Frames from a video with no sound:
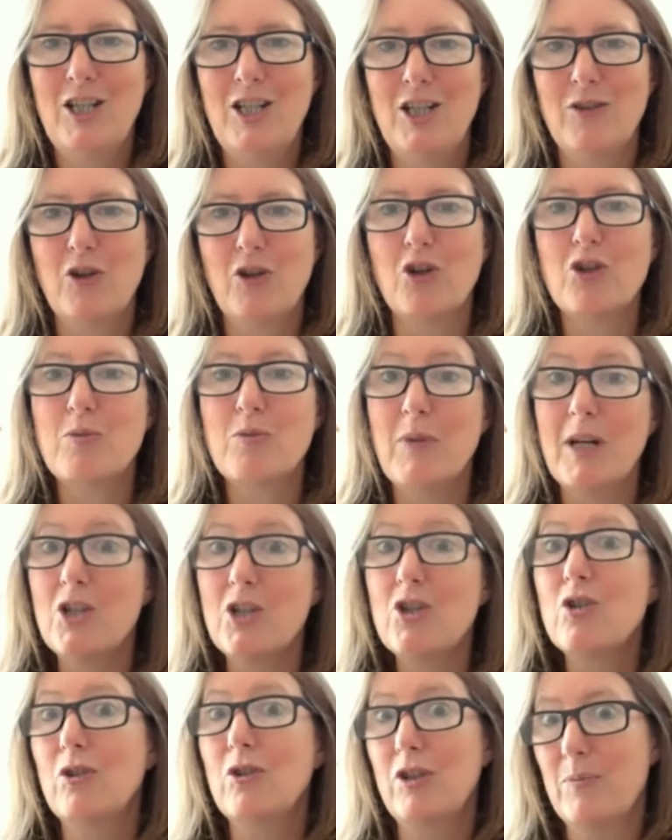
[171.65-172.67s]
You've got to make
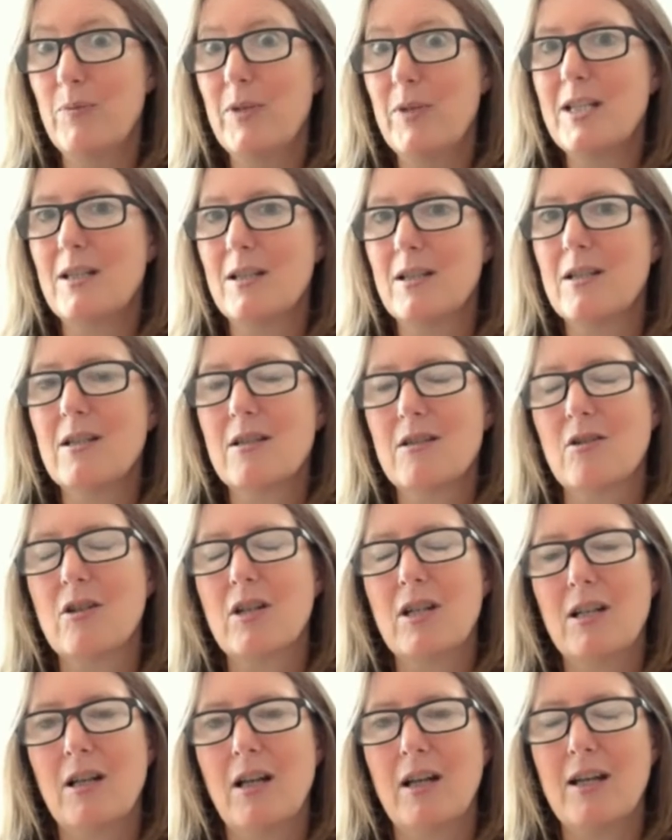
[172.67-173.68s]
sure your business is
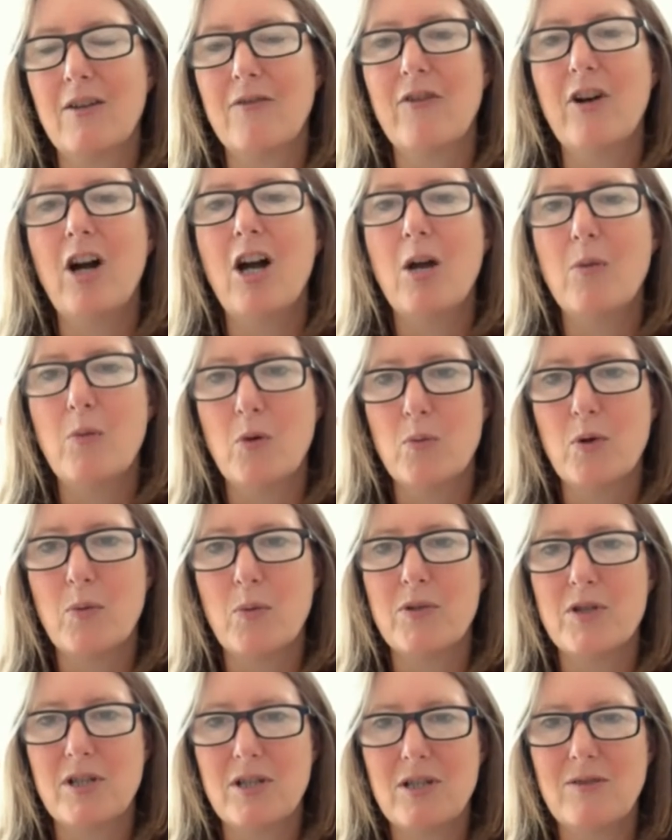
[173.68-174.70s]
looking like a viable
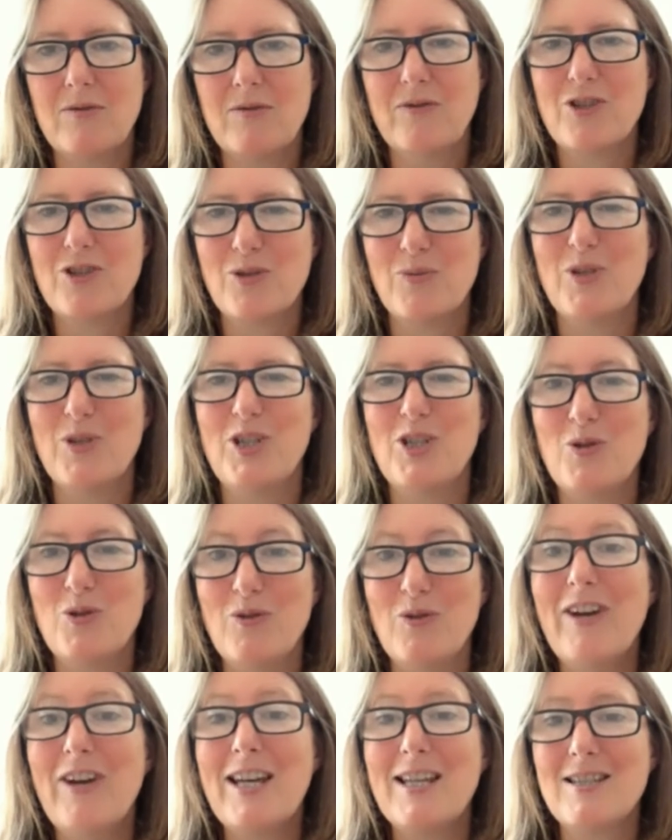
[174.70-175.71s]
proposition for somebody to
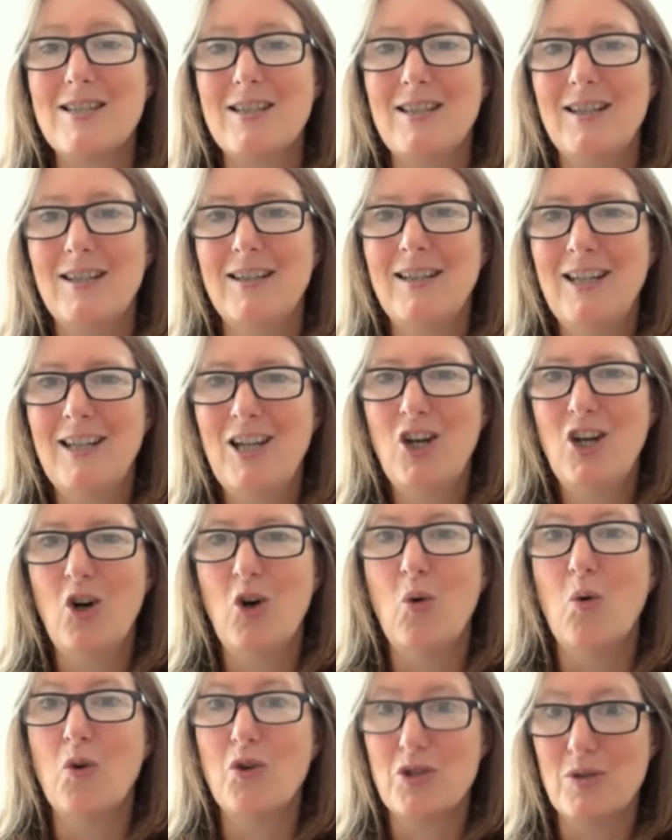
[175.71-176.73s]
invest in
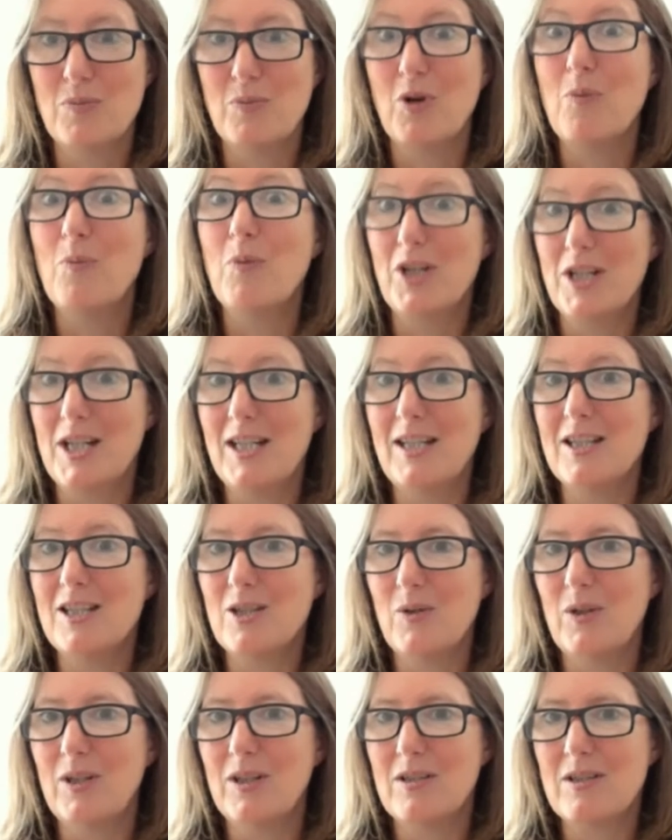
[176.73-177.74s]
or want to put money
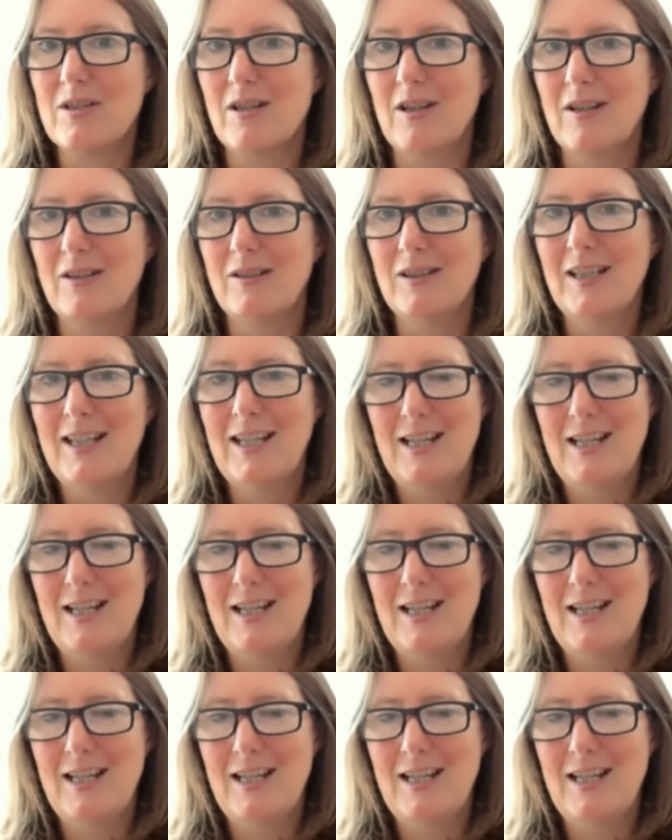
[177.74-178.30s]
into it. So